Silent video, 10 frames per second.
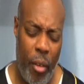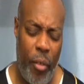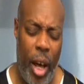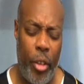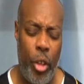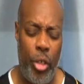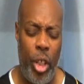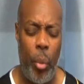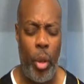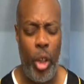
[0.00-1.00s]
Father, you
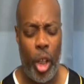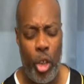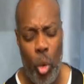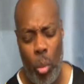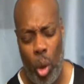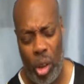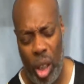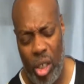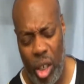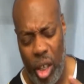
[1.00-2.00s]
said where there are two or more
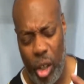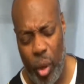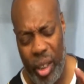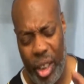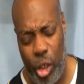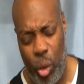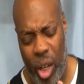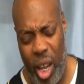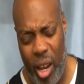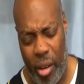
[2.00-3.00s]
touching and agreeing that you
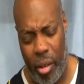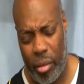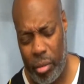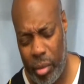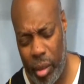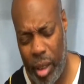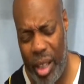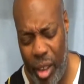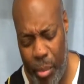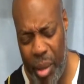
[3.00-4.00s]
are here
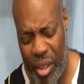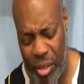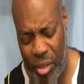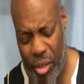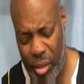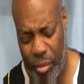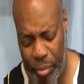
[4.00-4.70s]
in the midst.